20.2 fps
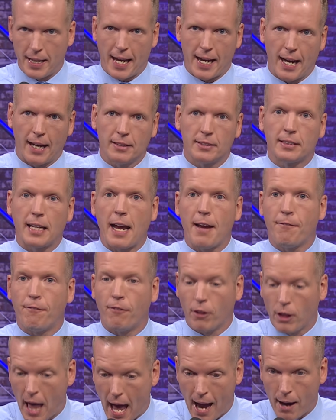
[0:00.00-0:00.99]
they got Zay
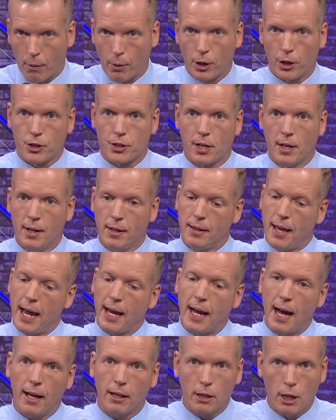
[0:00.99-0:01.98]
Flowers, they
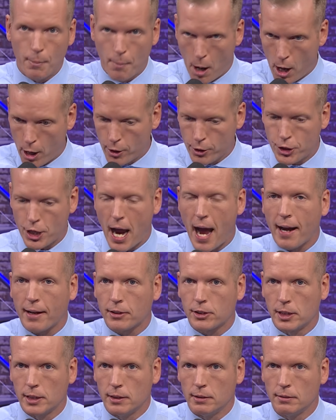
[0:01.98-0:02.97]
got Lamar
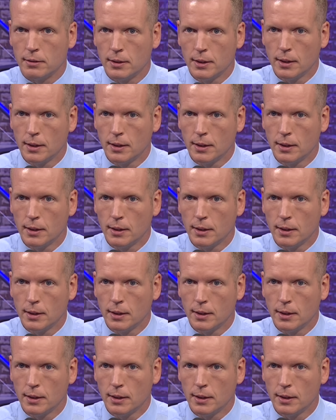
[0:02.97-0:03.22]
Jackson.